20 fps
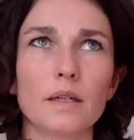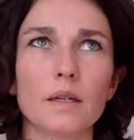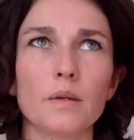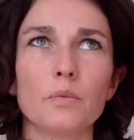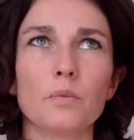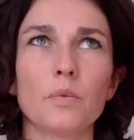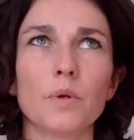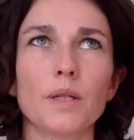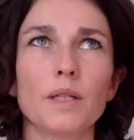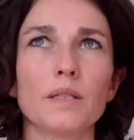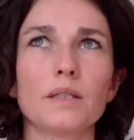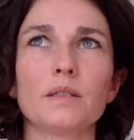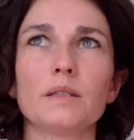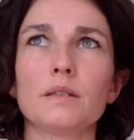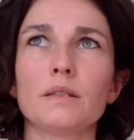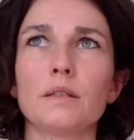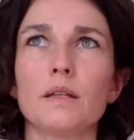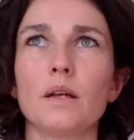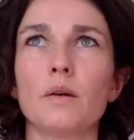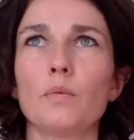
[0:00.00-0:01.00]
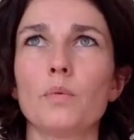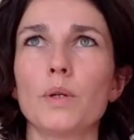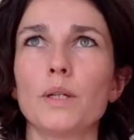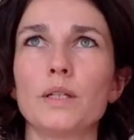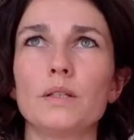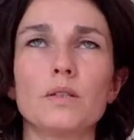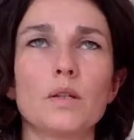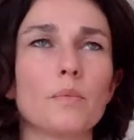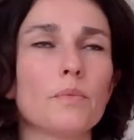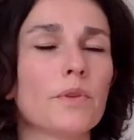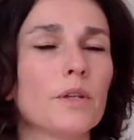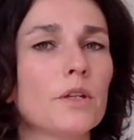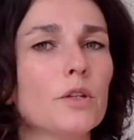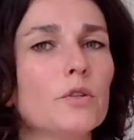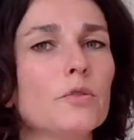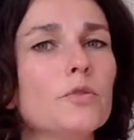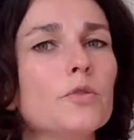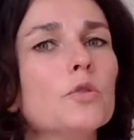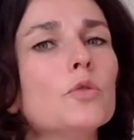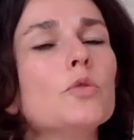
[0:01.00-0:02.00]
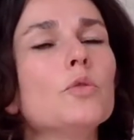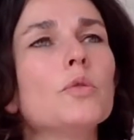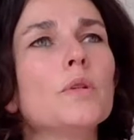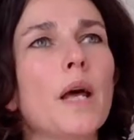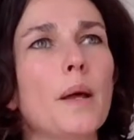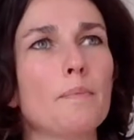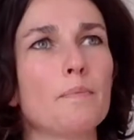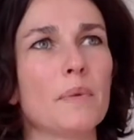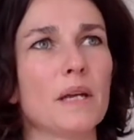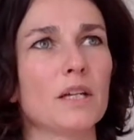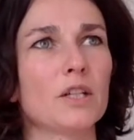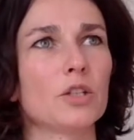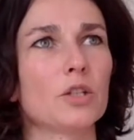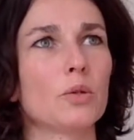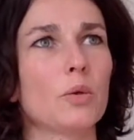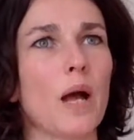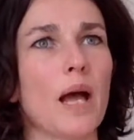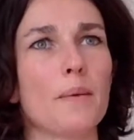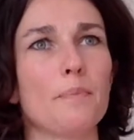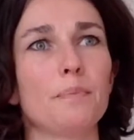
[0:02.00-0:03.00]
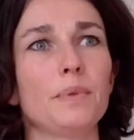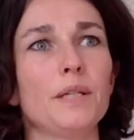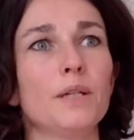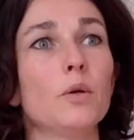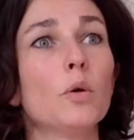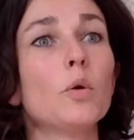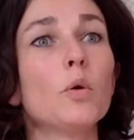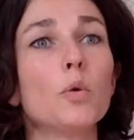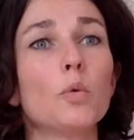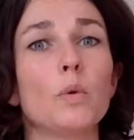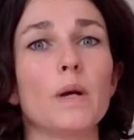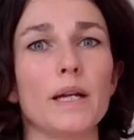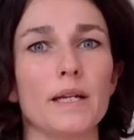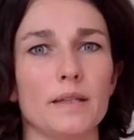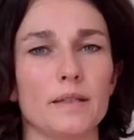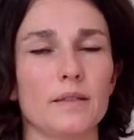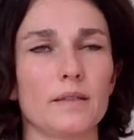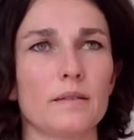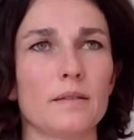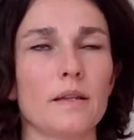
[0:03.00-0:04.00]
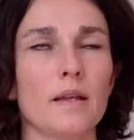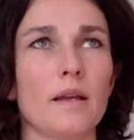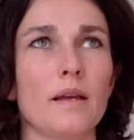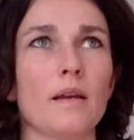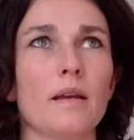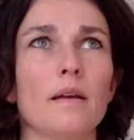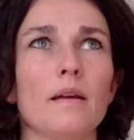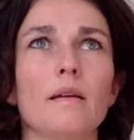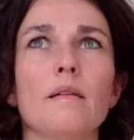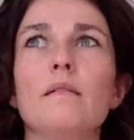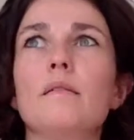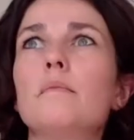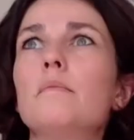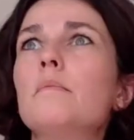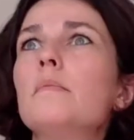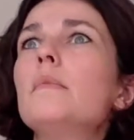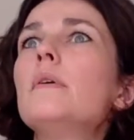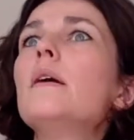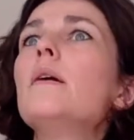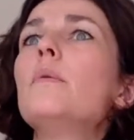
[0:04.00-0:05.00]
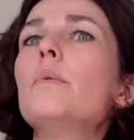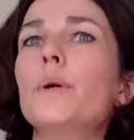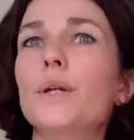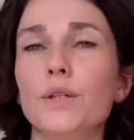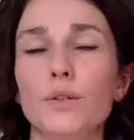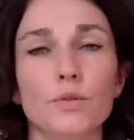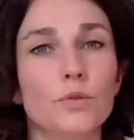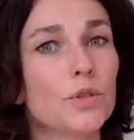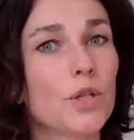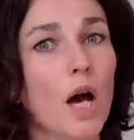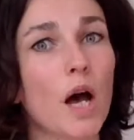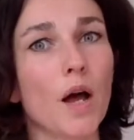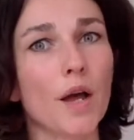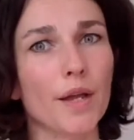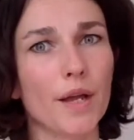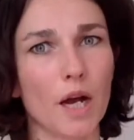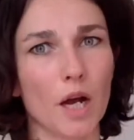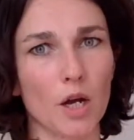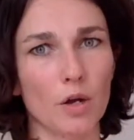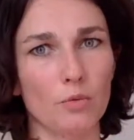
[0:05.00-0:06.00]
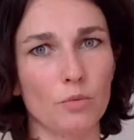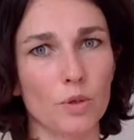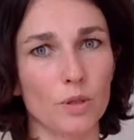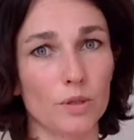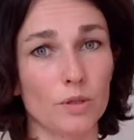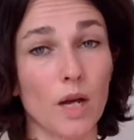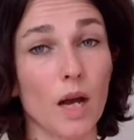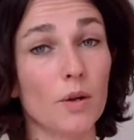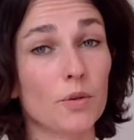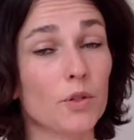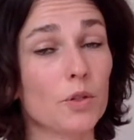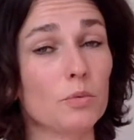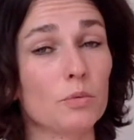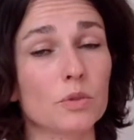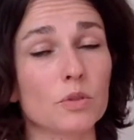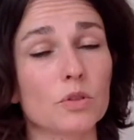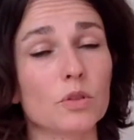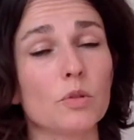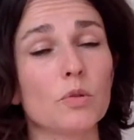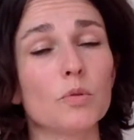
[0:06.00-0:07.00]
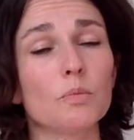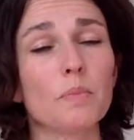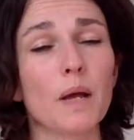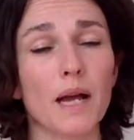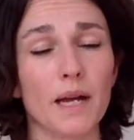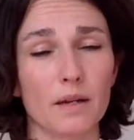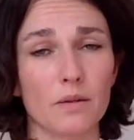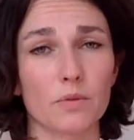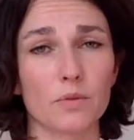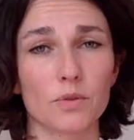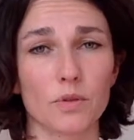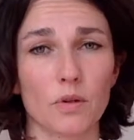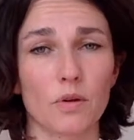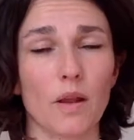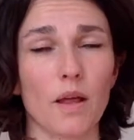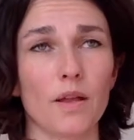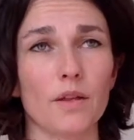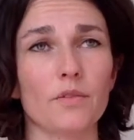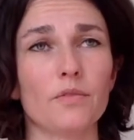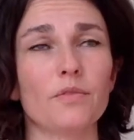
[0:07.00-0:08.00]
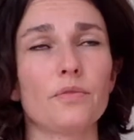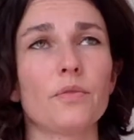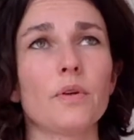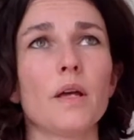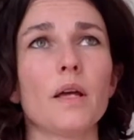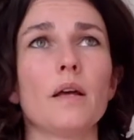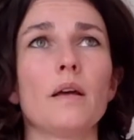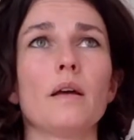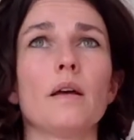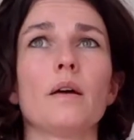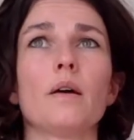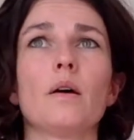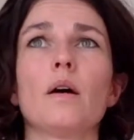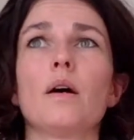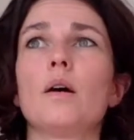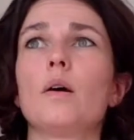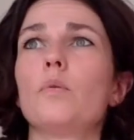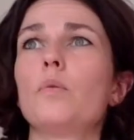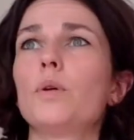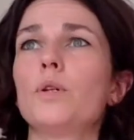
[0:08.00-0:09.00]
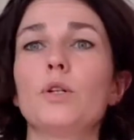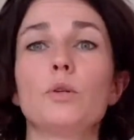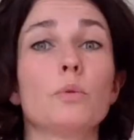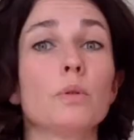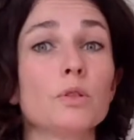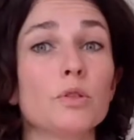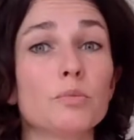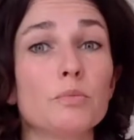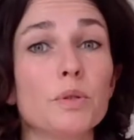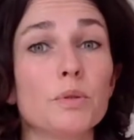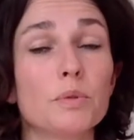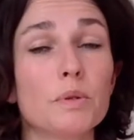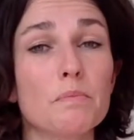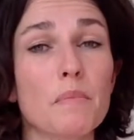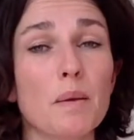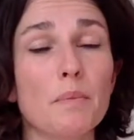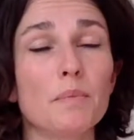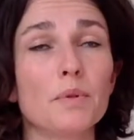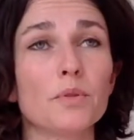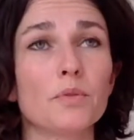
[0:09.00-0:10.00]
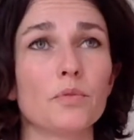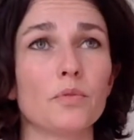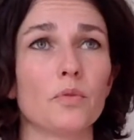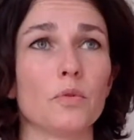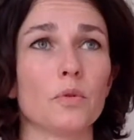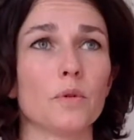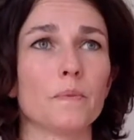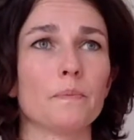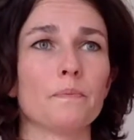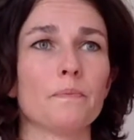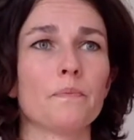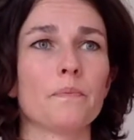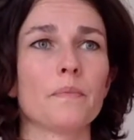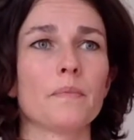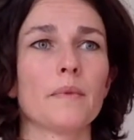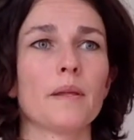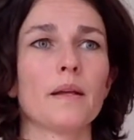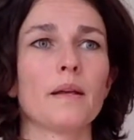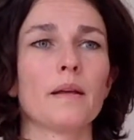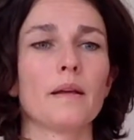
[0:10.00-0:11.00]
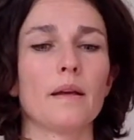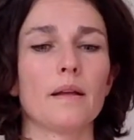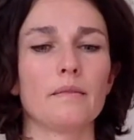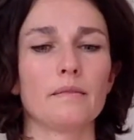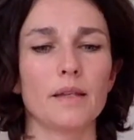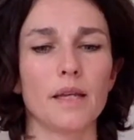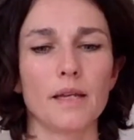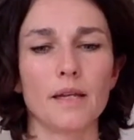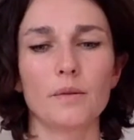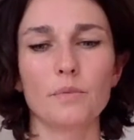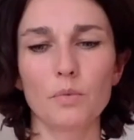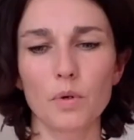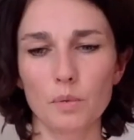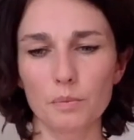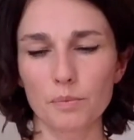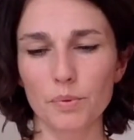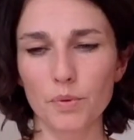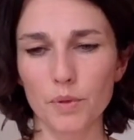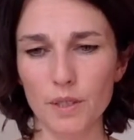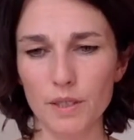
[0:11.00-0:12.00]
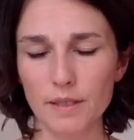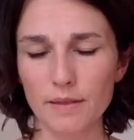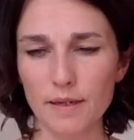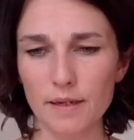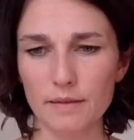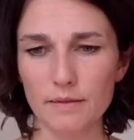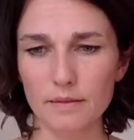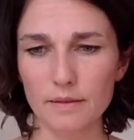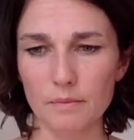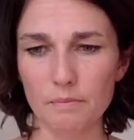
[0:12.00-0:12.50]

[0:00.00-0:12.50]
what is something you do that makes you happy always? When you die, how do you want to look back on your life? What do you want to be remembered for? And then at one point there's a